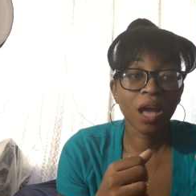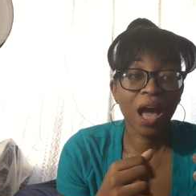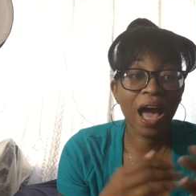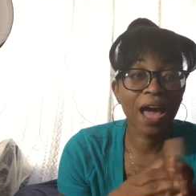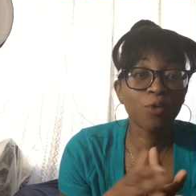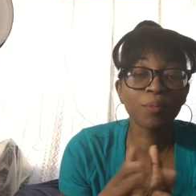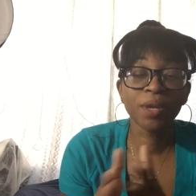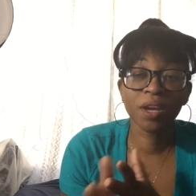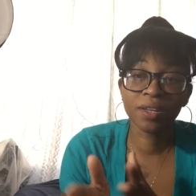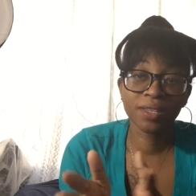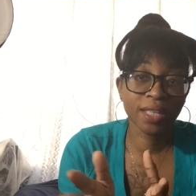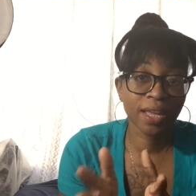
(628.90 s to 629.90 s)
I don't be
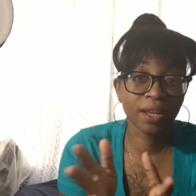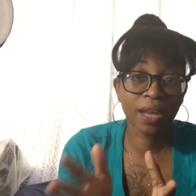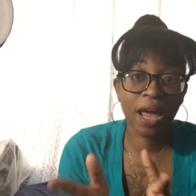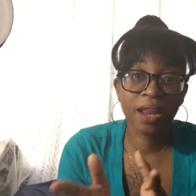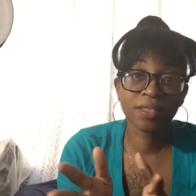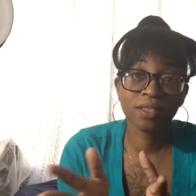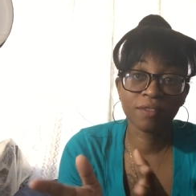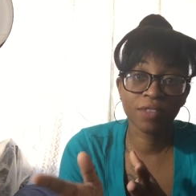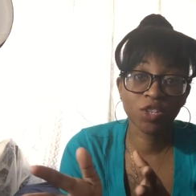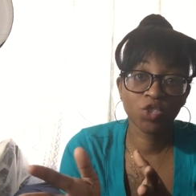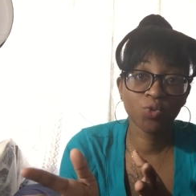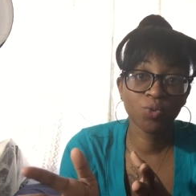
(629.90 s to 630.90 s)
understanding a lot of stuff
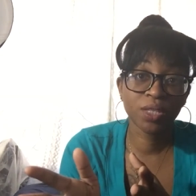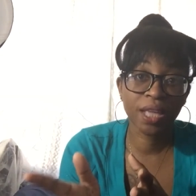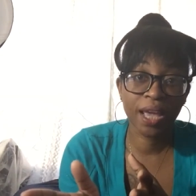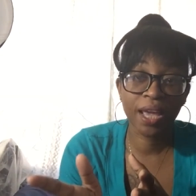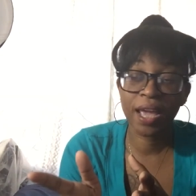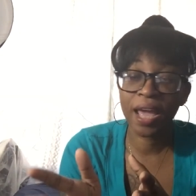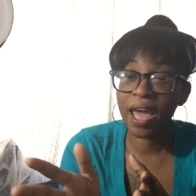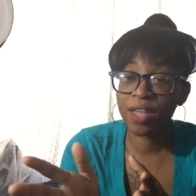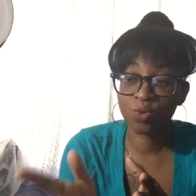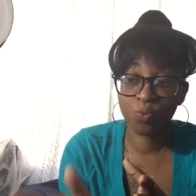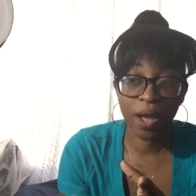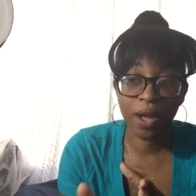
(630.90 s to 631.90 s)
that you say
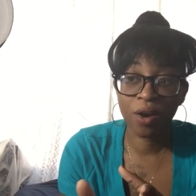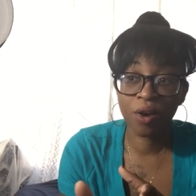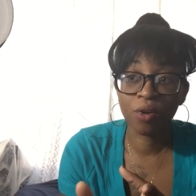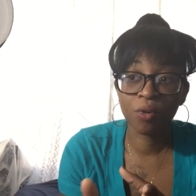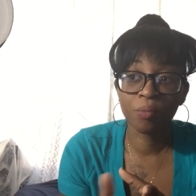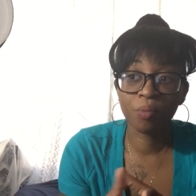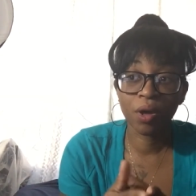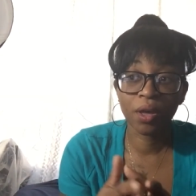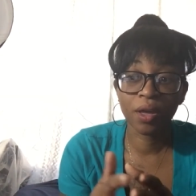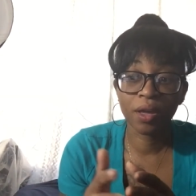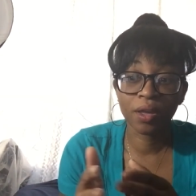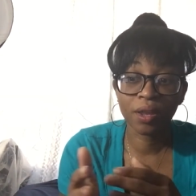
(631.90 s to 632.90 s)
as well,
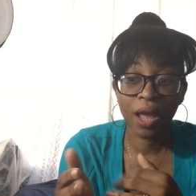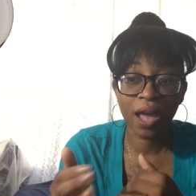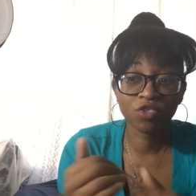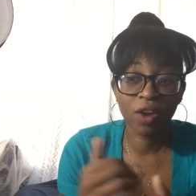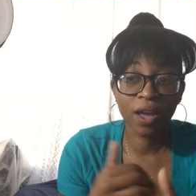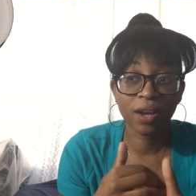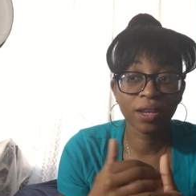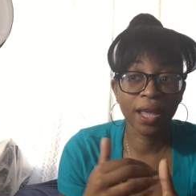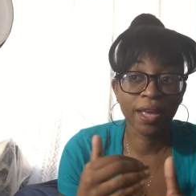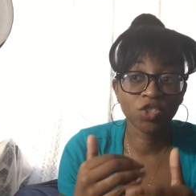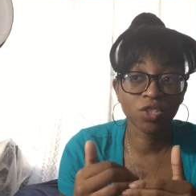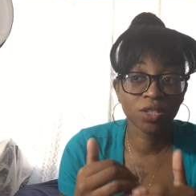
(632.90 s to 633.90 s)
but I try to
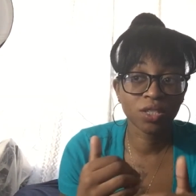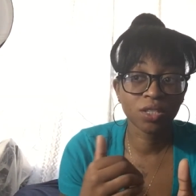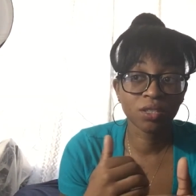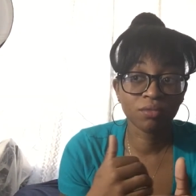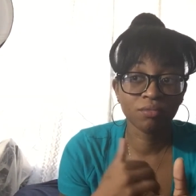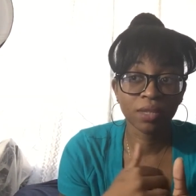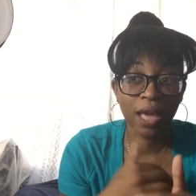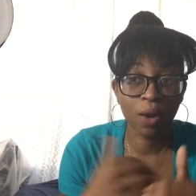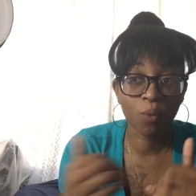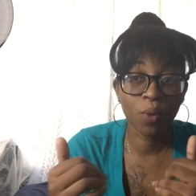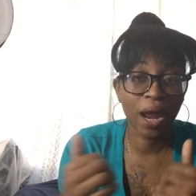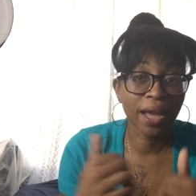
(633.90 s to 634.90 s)
like just
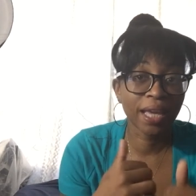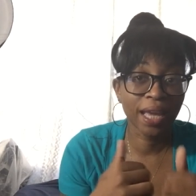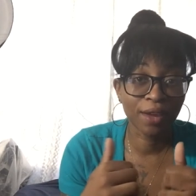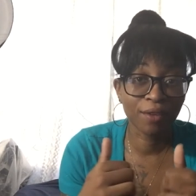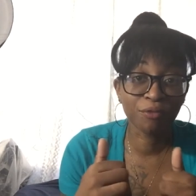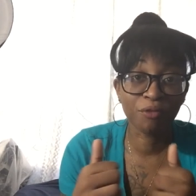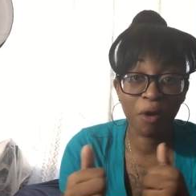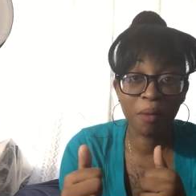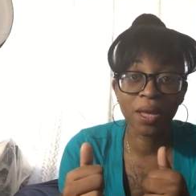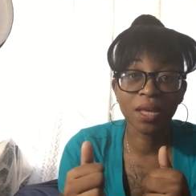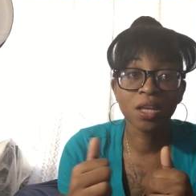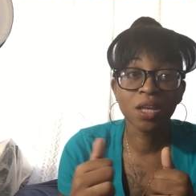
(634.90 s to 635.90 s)
get what I can
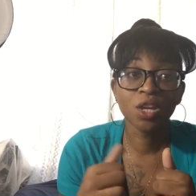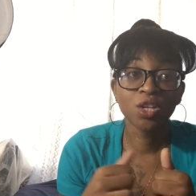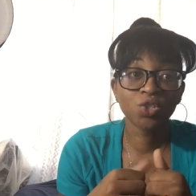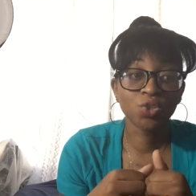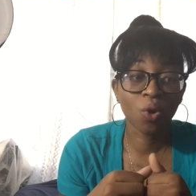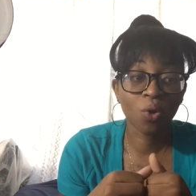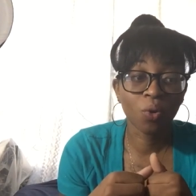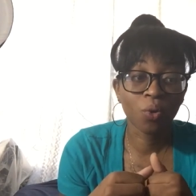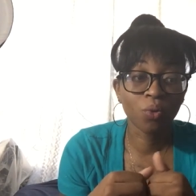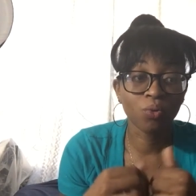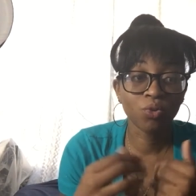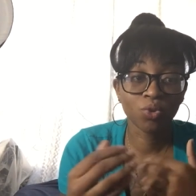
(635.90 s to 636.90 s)
from it.
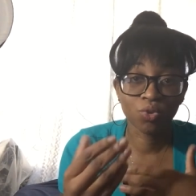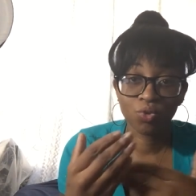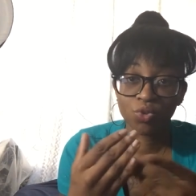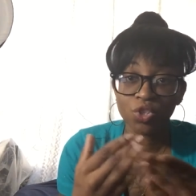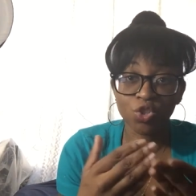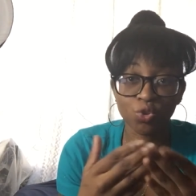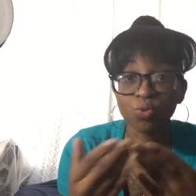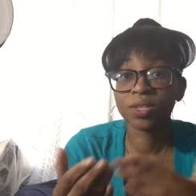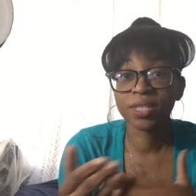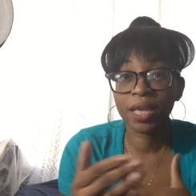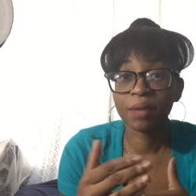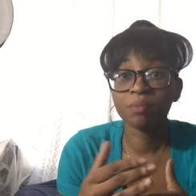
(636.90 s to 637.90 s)
So you should do the
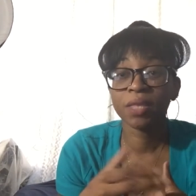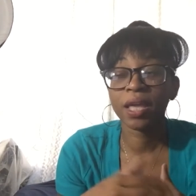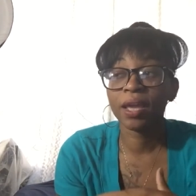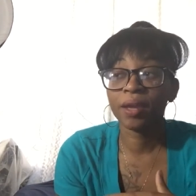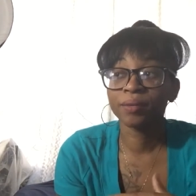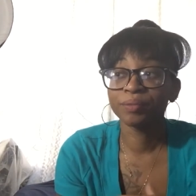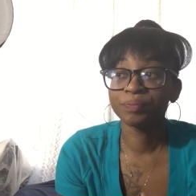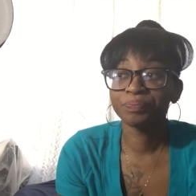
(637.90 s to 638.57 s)
same thing.